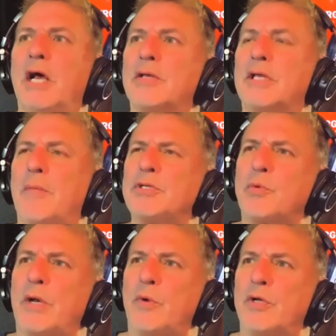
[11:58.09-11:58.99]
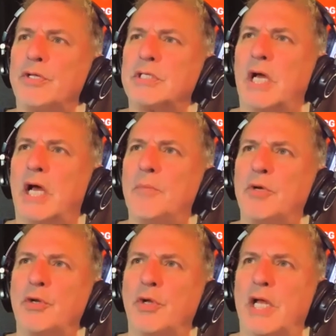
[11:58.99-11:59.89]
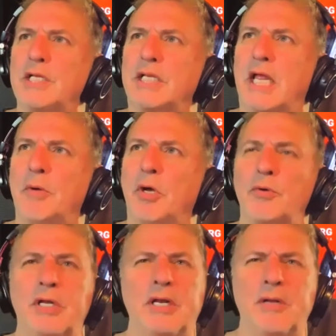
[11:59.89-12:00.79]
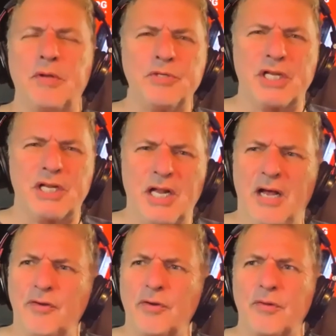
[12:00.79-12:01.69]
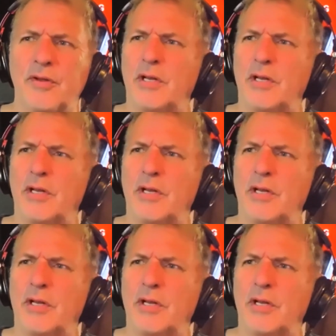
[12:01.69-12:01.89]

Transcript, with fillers: that was right around the time when you guys came out, and it, it was a cover.